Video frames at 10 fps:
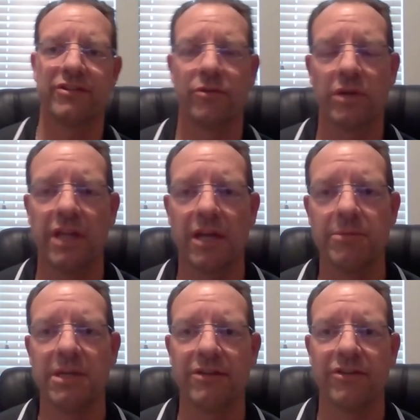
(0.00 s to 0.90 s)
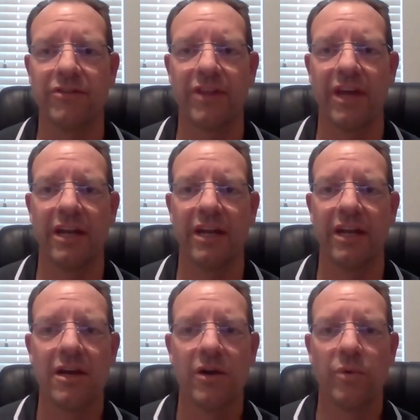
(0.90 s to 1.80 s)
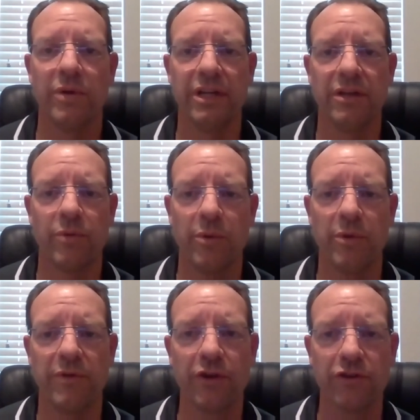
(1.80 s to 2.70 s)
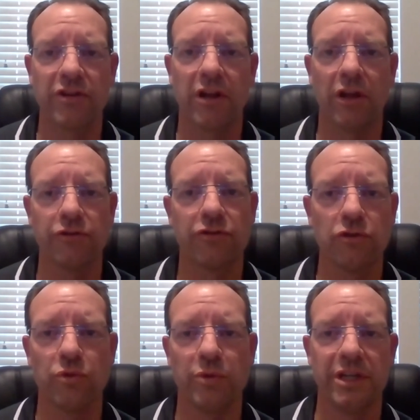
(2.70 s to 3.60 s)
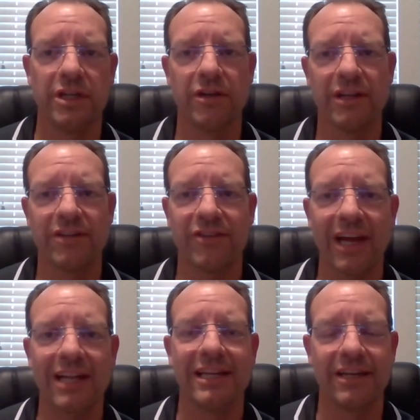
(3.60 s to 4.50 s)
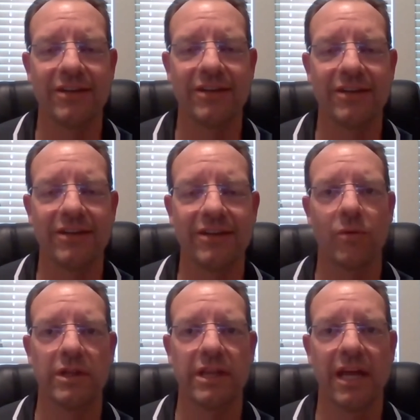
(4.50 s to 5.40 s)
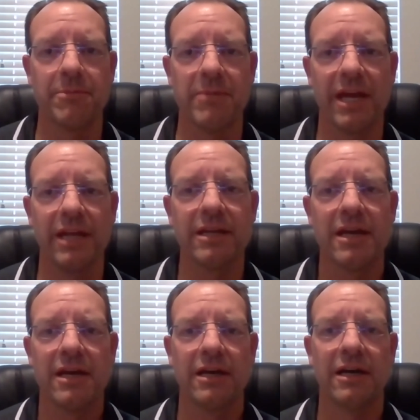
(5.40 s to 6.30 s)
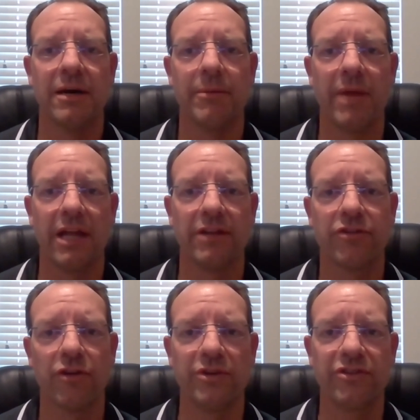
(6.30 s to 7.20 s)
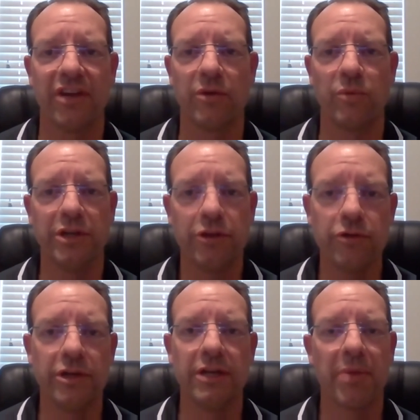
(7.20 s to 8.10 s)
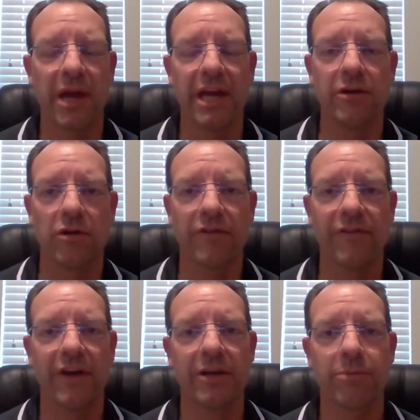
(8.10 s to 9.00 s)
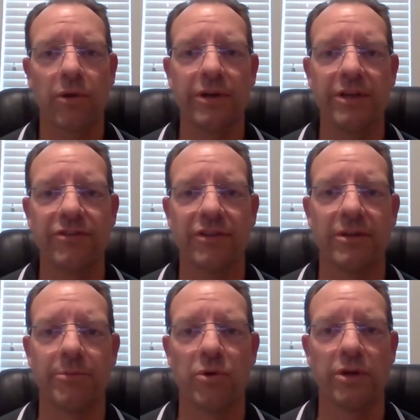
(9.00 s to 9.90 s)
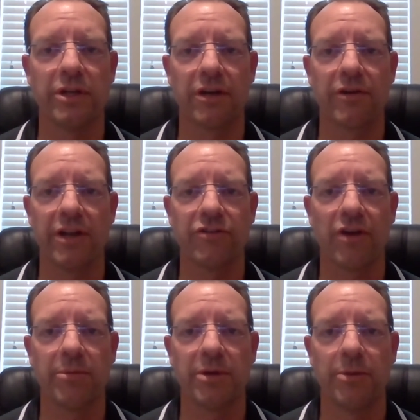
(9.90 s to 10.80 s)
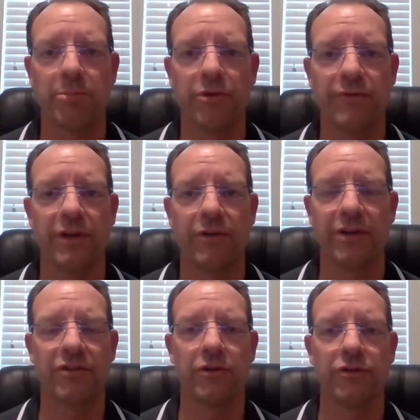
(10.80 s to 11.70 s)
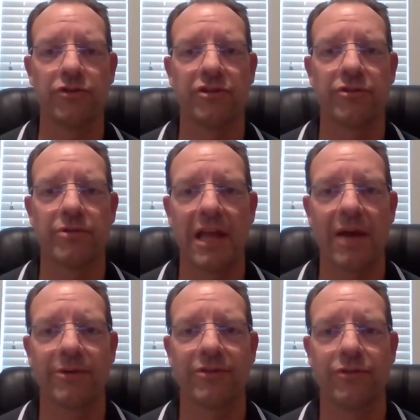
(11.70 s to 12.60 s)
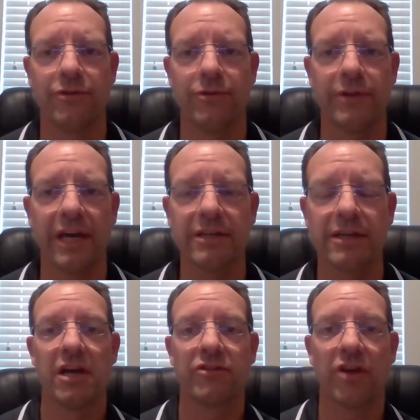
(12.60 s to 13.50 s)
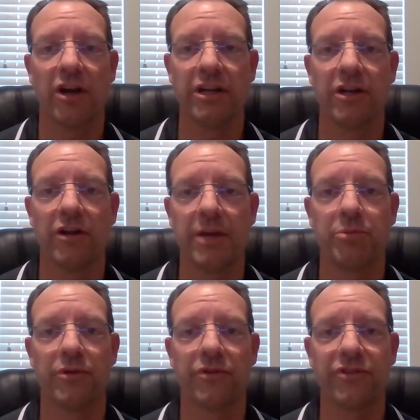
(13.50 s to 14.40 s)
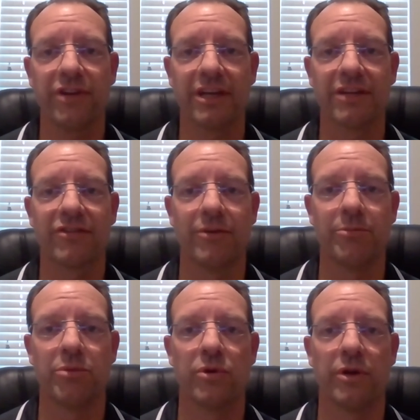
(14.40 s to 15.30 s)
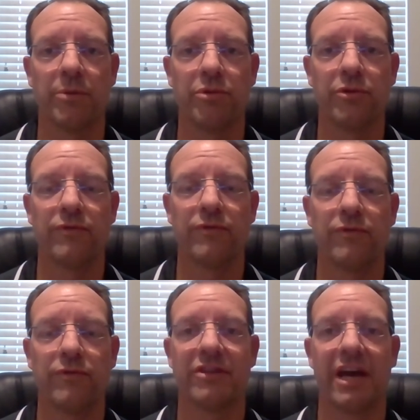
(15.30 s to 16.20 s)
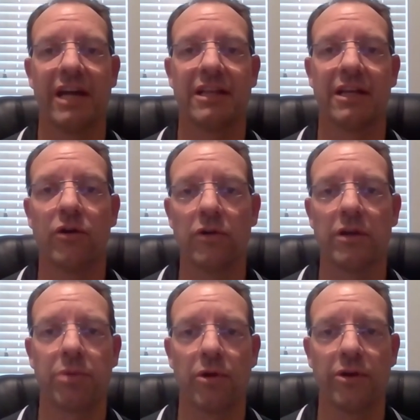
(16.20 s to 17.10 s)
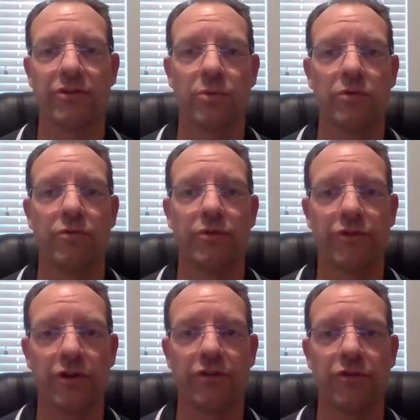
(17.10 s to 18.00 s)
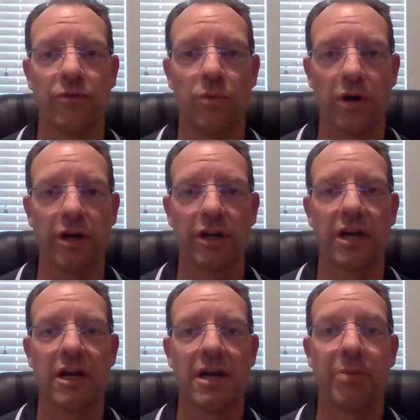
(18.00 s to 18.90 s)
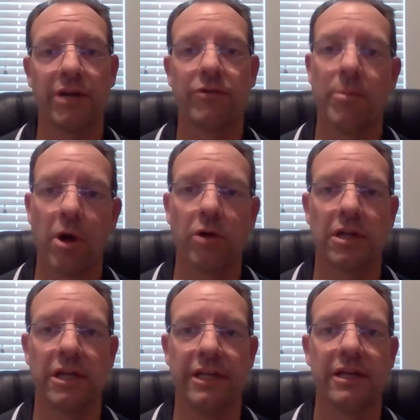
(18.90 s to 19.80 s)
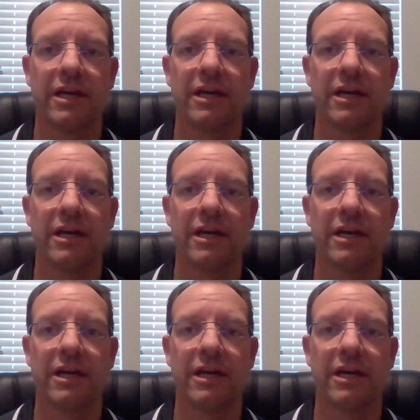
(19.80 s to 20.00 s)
And what that means is that we, when we first closed school, we didn't exactly understand what that meant. Um, and so we said we do need to pay all of our employees, and the board did a great job in approving a resolution to allow us to do that. Starting on April 6th, the board approved last night that all employees will return to work, but remotely.